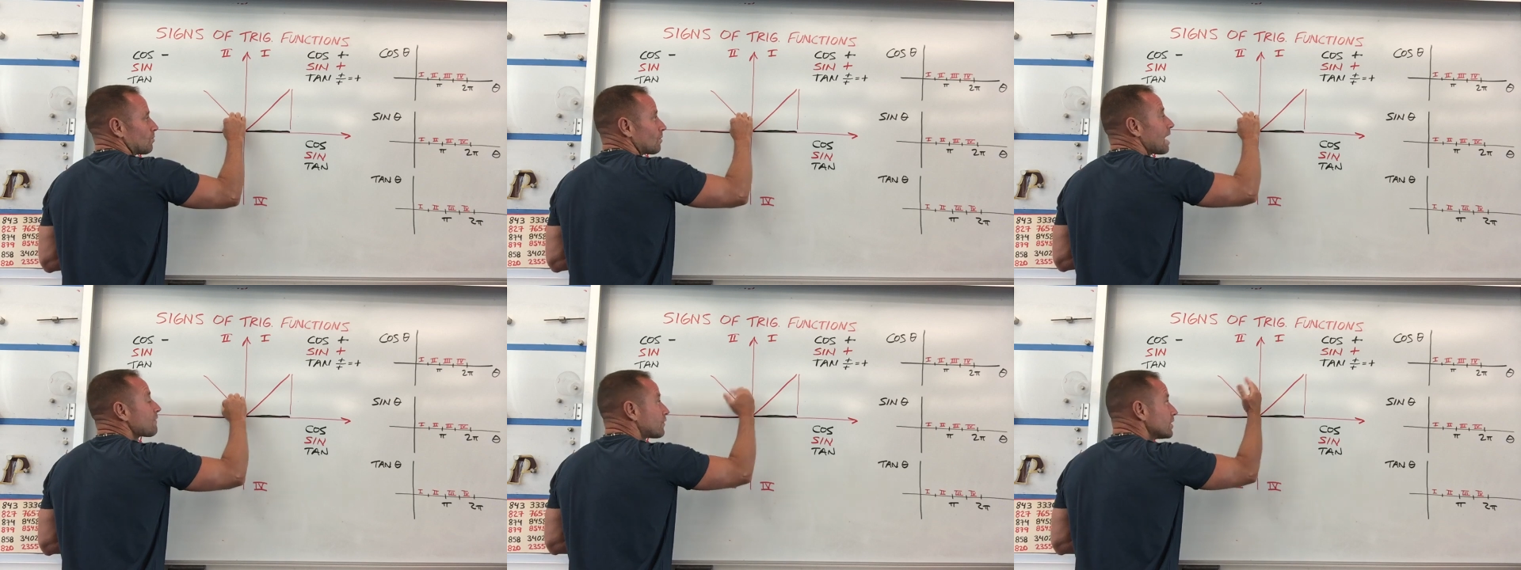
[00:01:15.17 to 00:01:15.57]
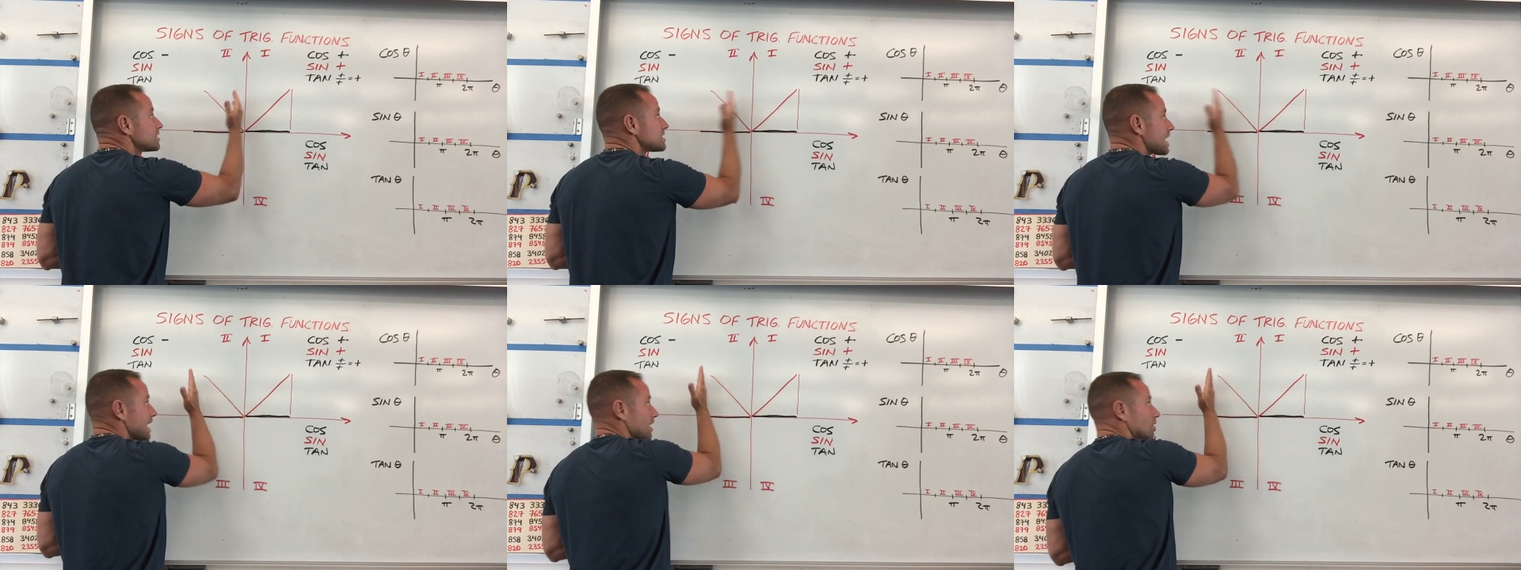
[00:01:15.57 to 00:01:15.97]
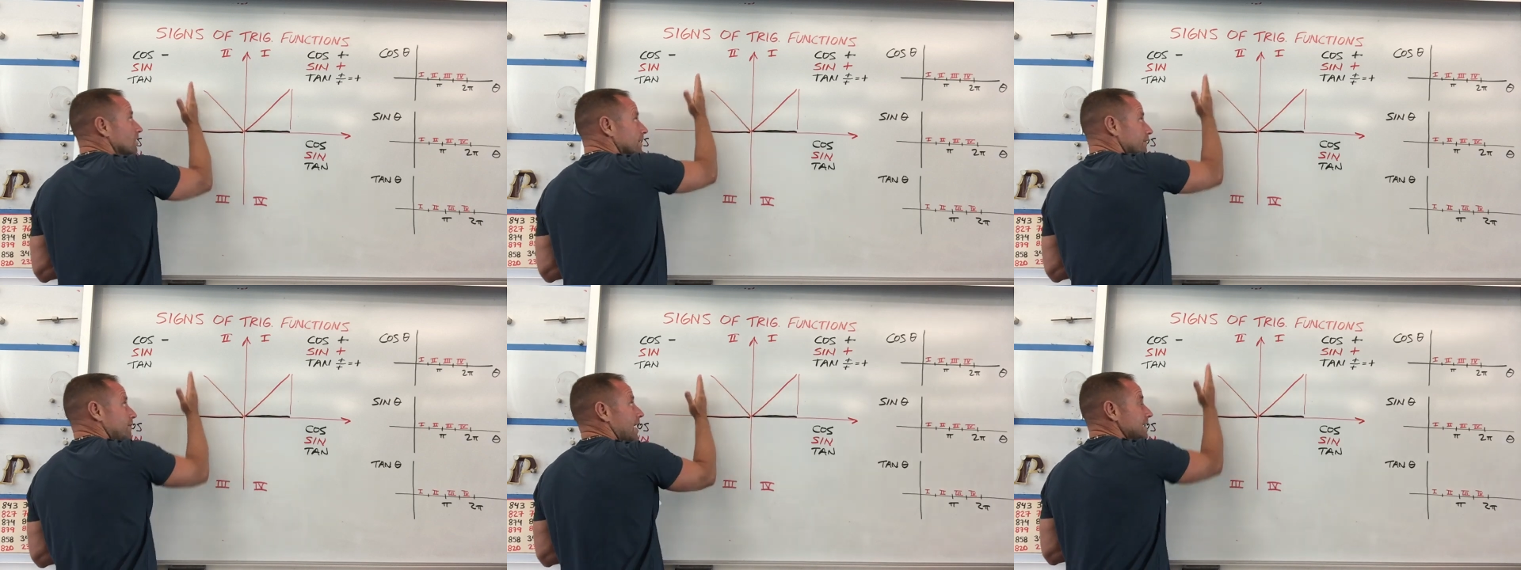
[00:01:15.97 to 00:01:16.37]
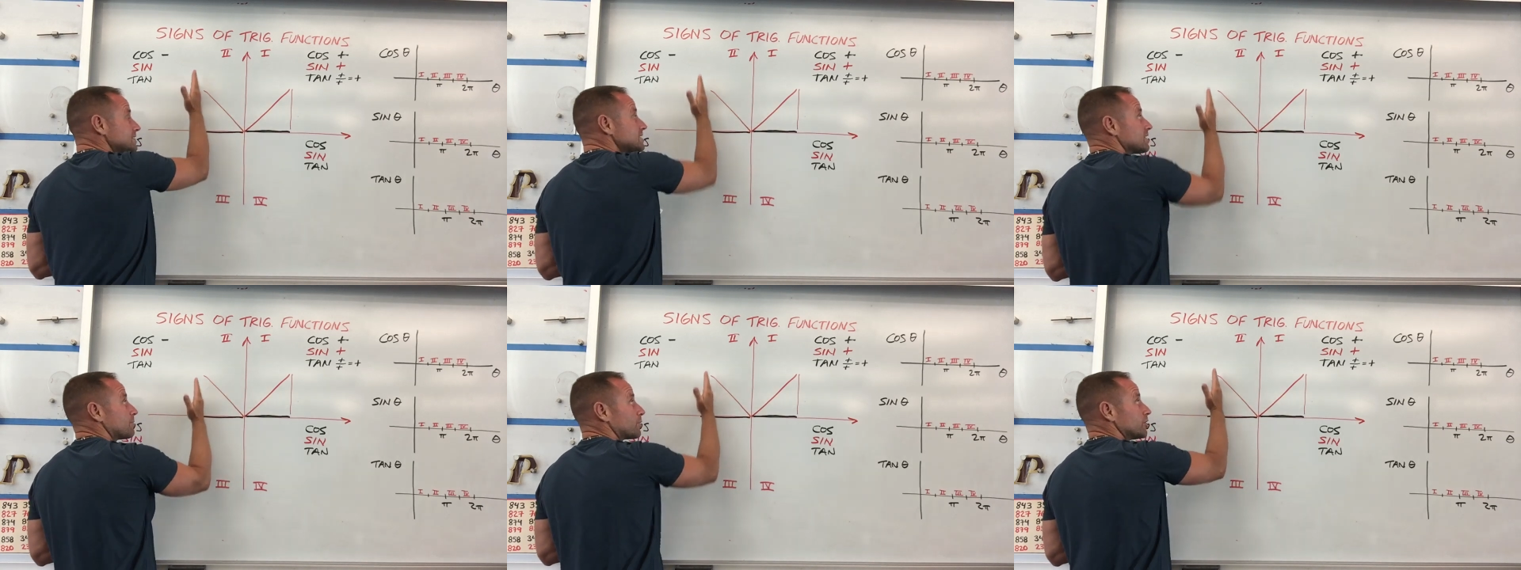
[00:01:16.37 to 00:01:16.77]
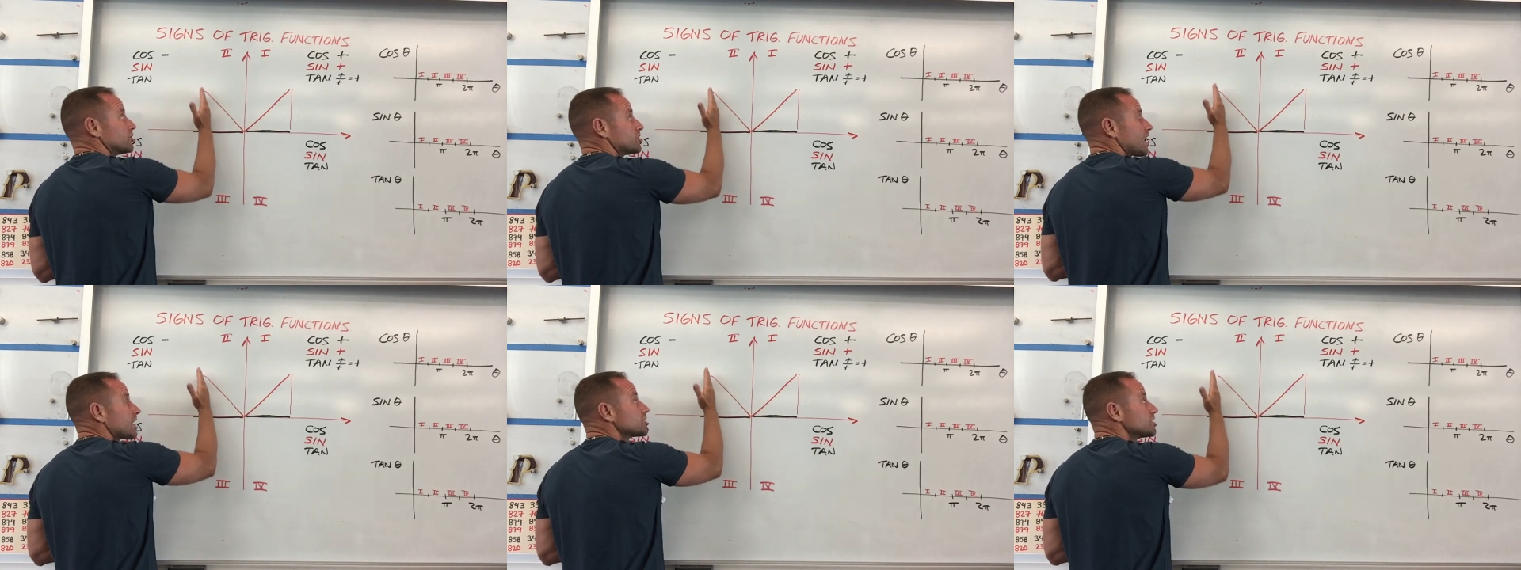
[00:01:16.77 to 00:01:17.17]
reference angle. It finds the
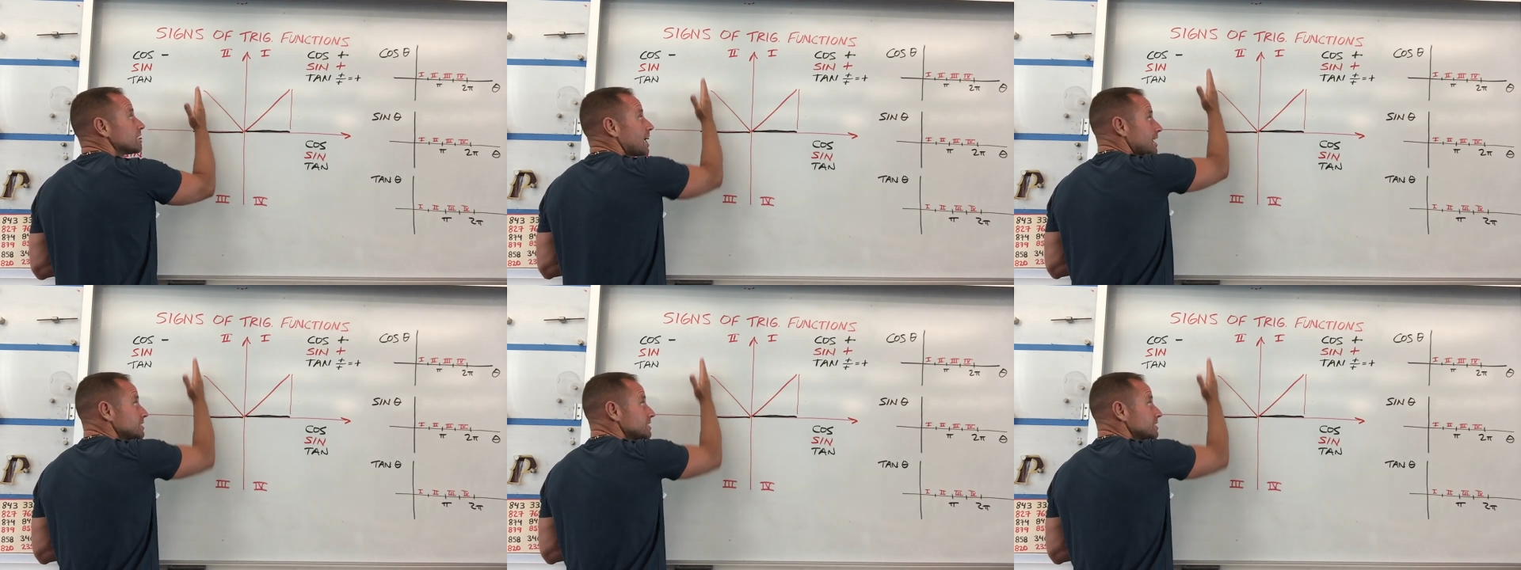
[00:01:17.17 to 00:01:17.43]
projection